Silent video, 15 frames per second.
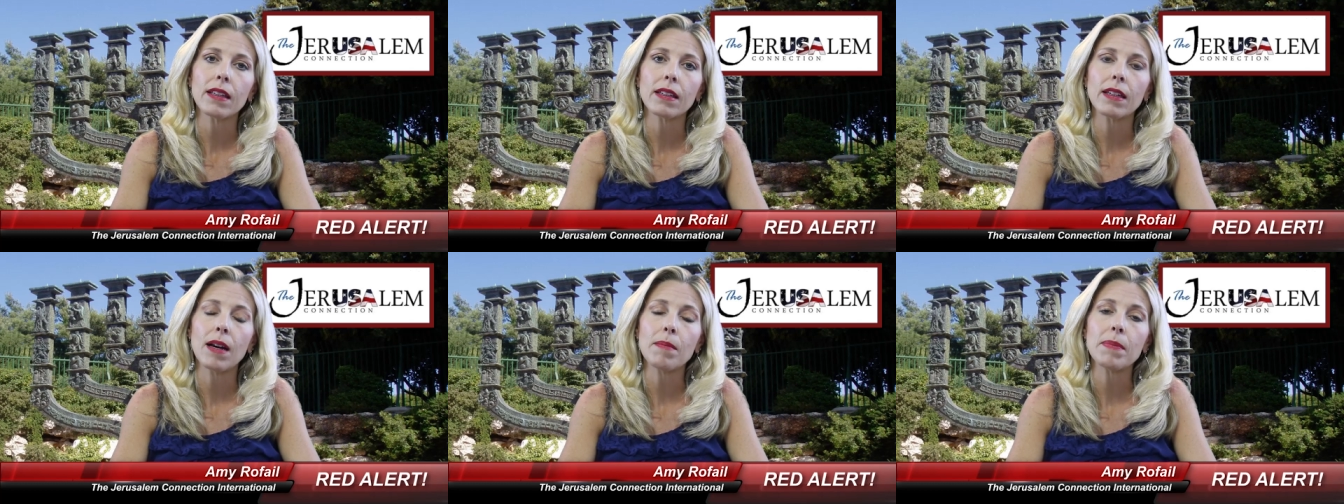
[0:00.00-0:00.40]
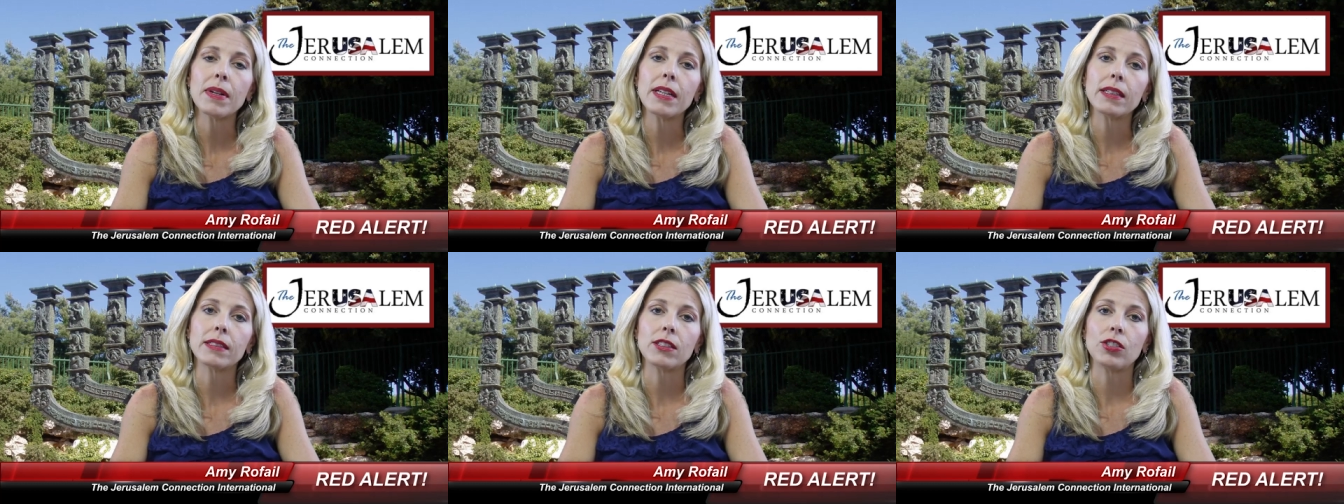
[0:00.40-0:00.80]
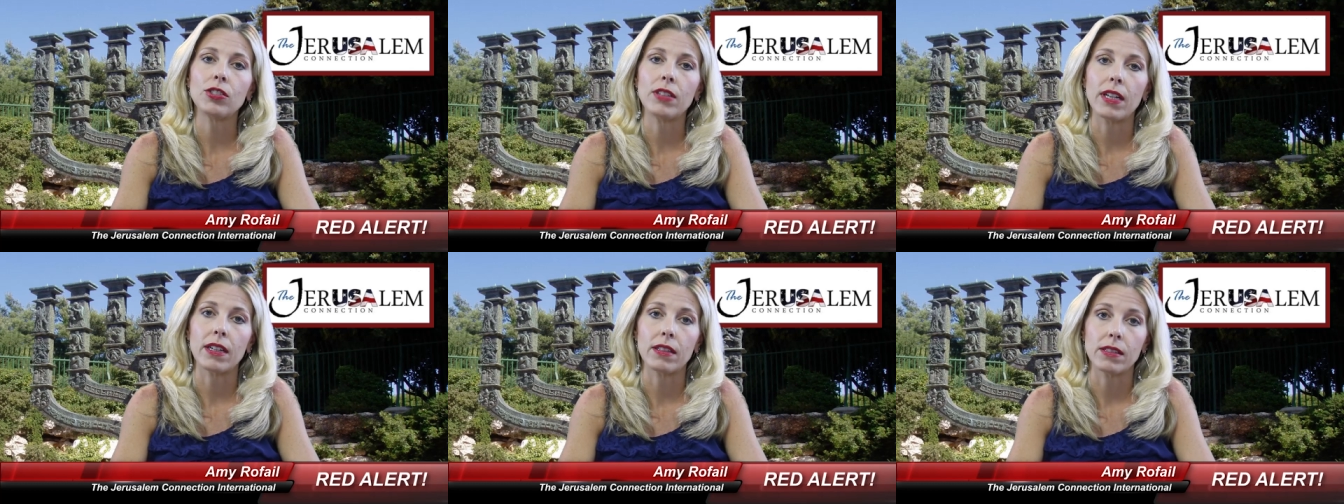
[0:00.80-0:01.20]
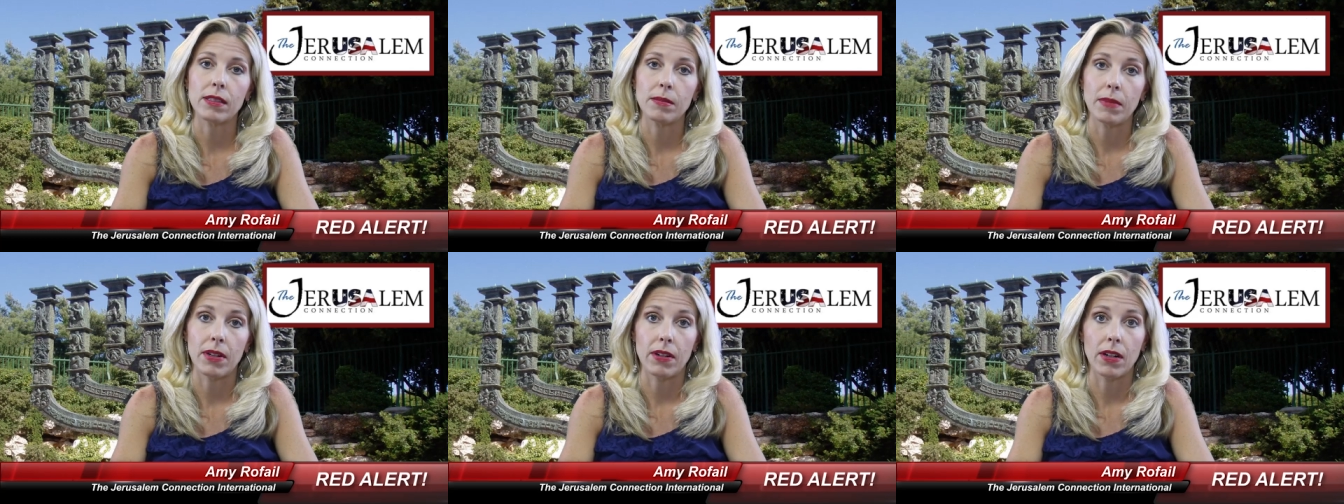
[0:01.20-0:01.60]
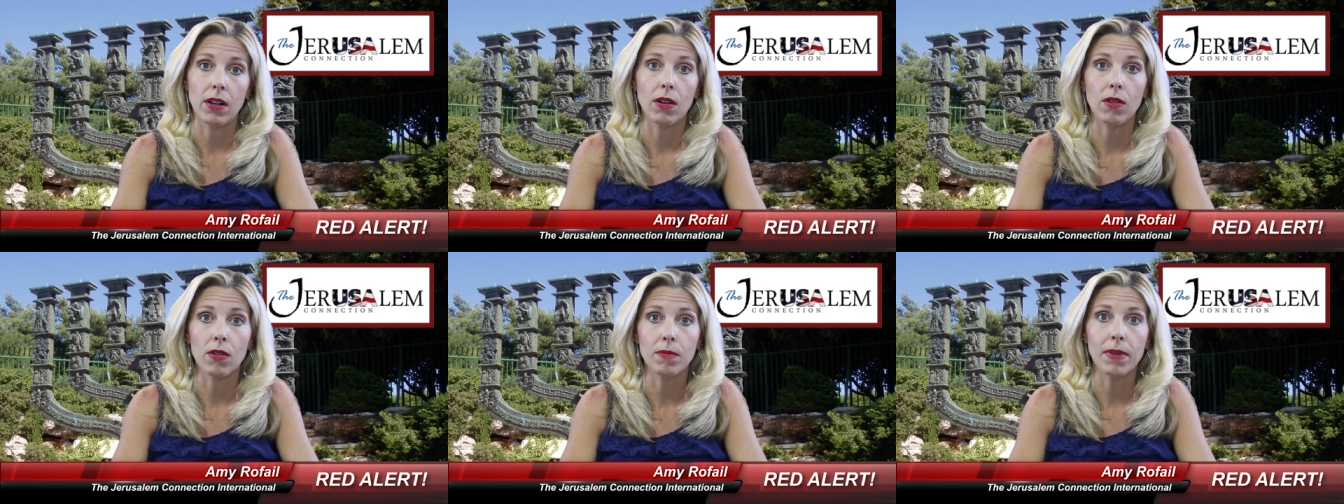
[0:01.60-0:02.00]
Companies in Judea and
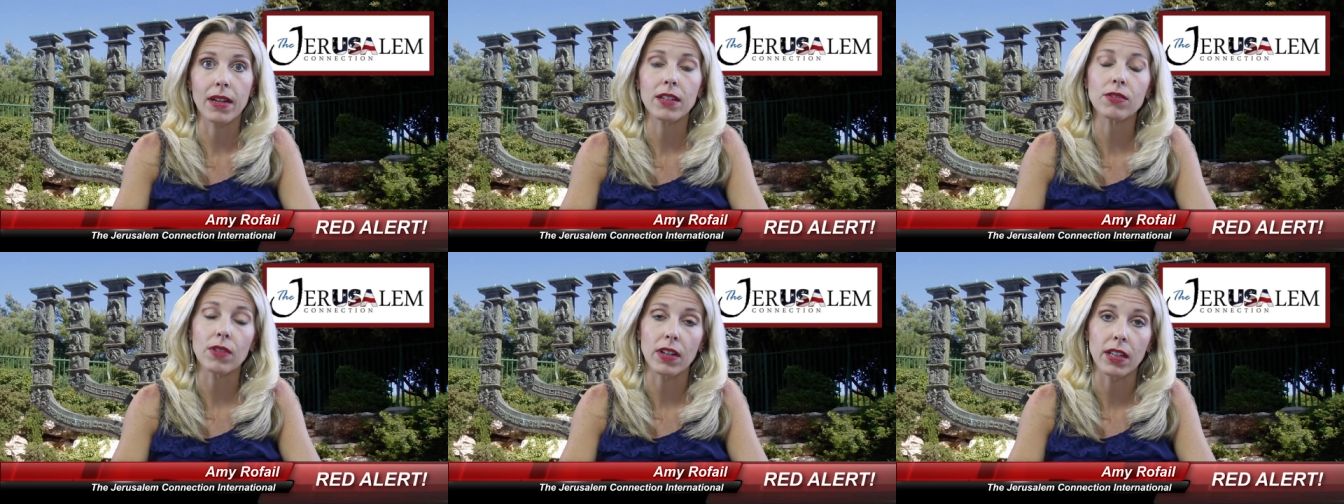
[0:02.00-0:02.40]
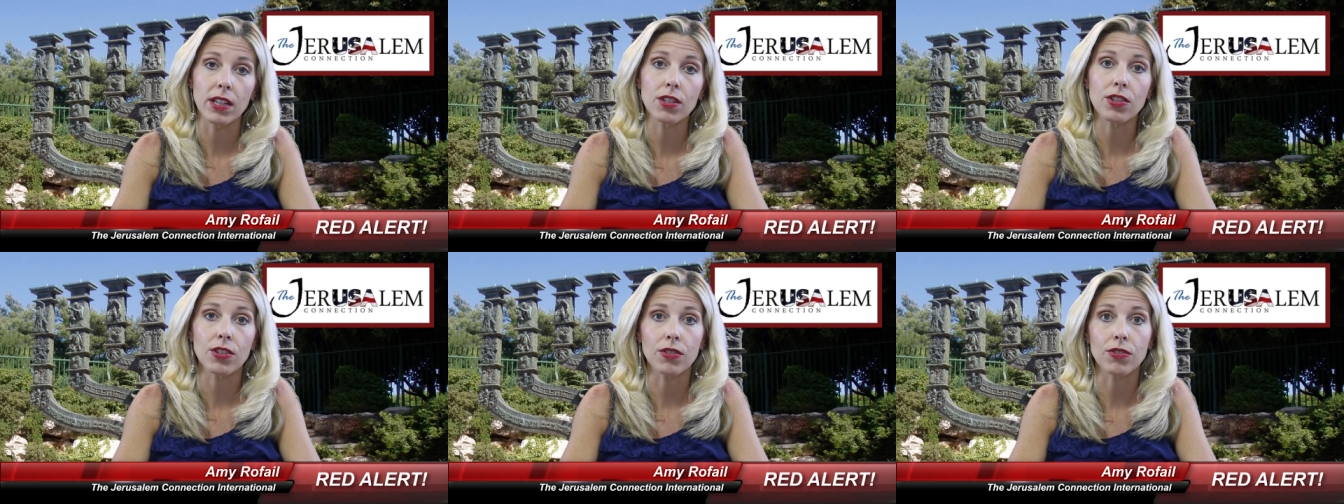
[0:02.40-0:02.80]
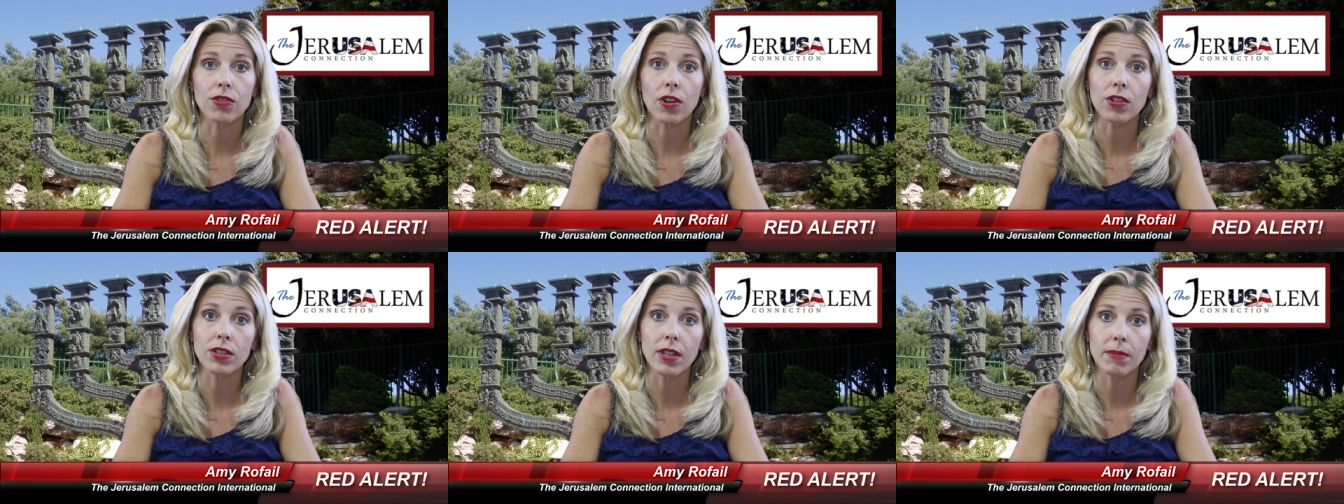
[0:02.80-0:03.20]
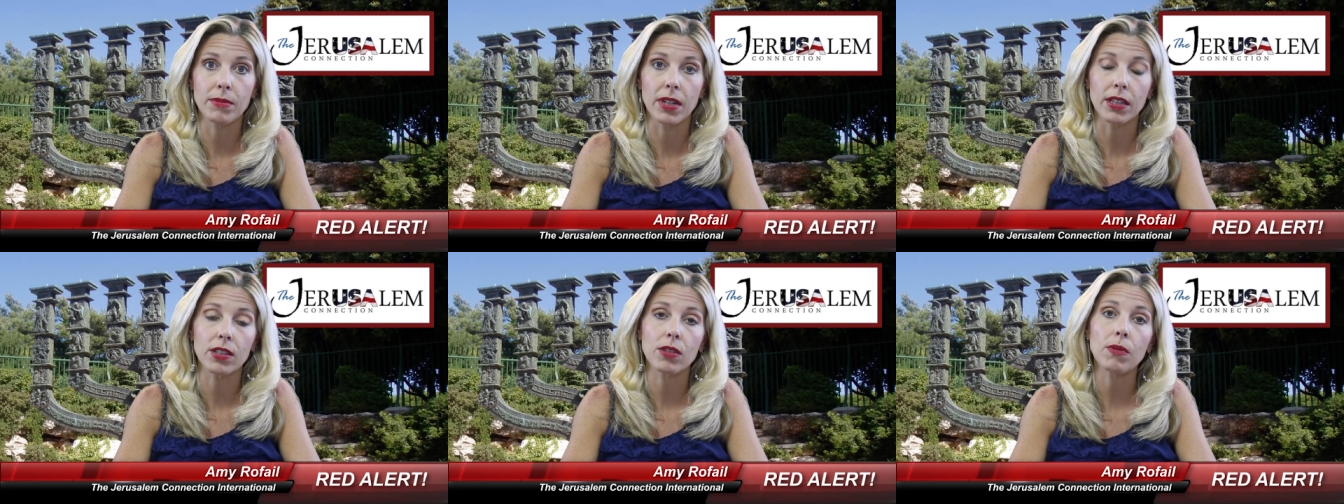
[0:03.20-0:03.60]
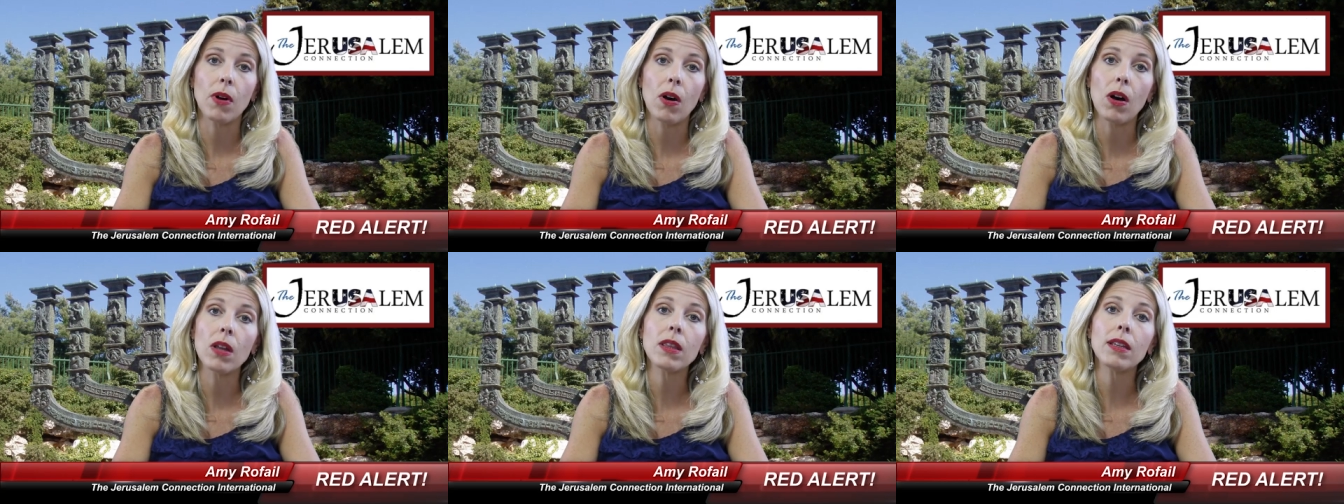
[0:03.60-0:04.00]
Samaria, owned by Israeli and Jews, are subject to
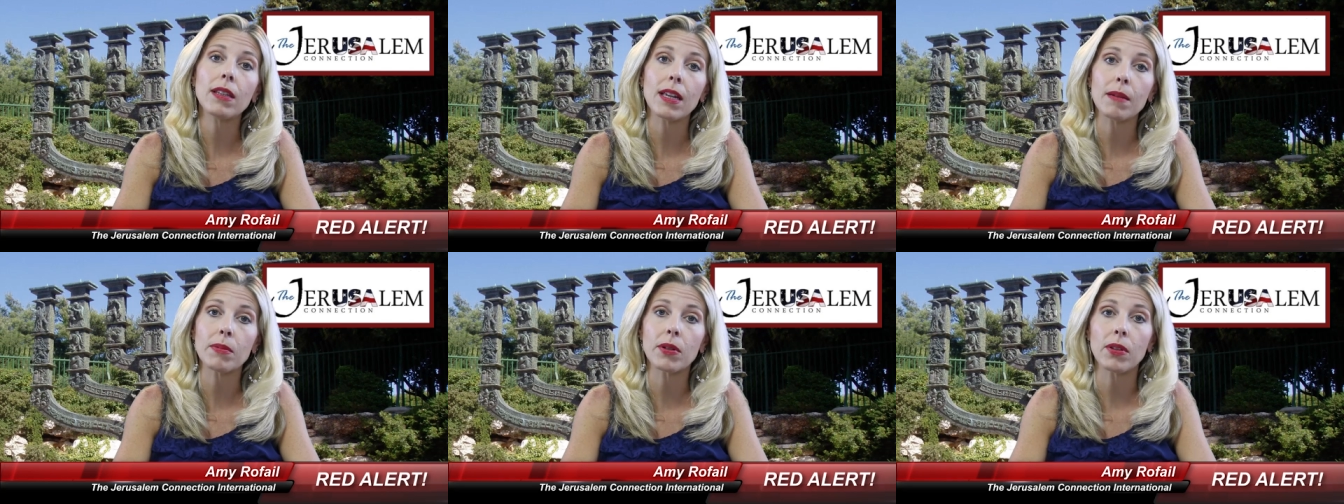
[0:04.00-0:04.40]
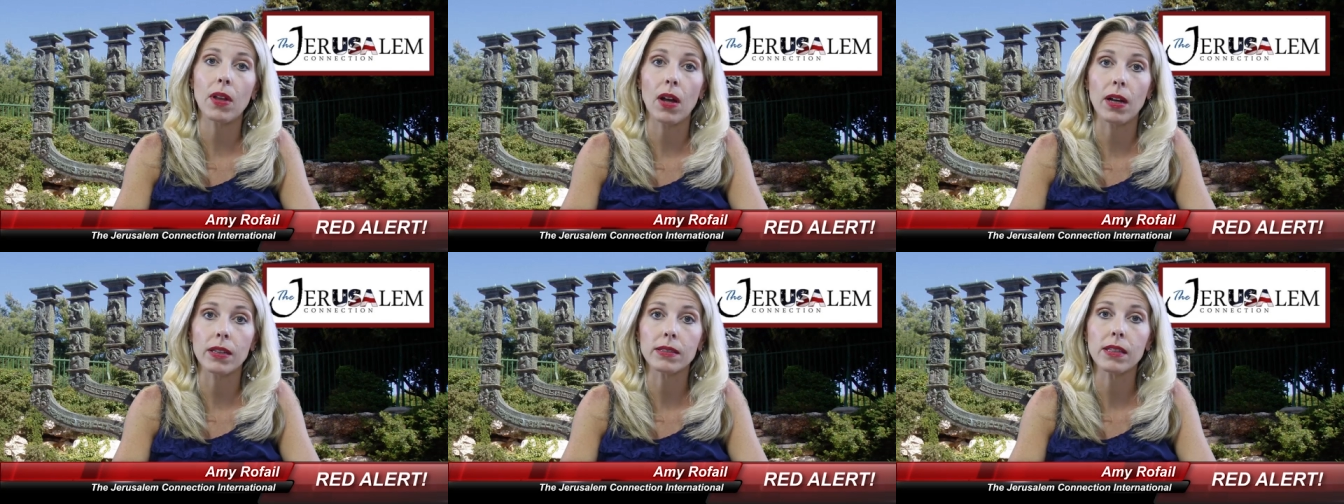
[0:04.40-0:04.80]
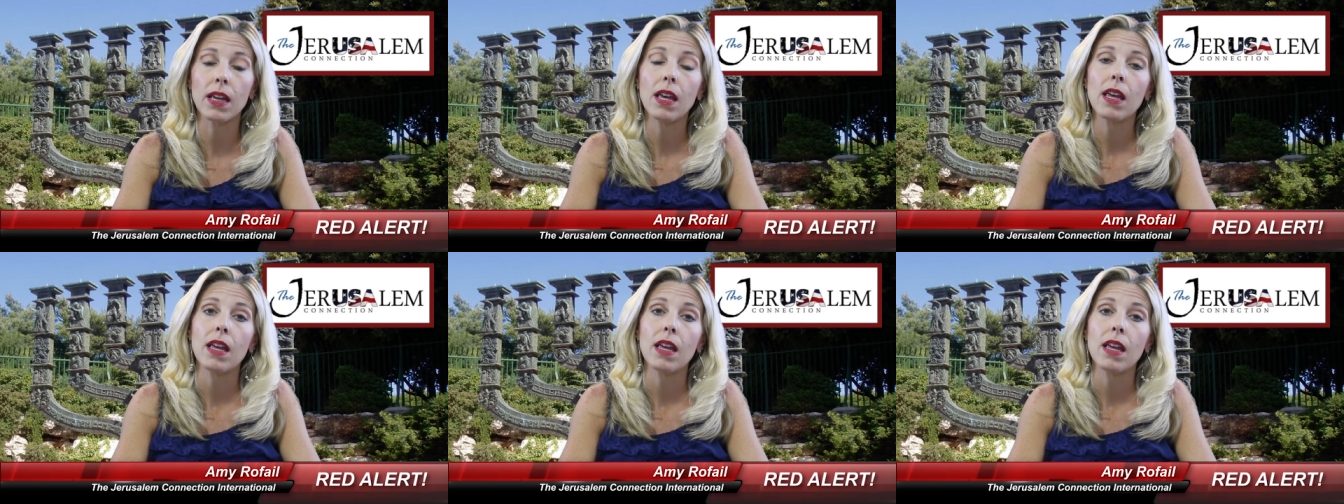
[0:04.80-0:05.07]
all the labor laws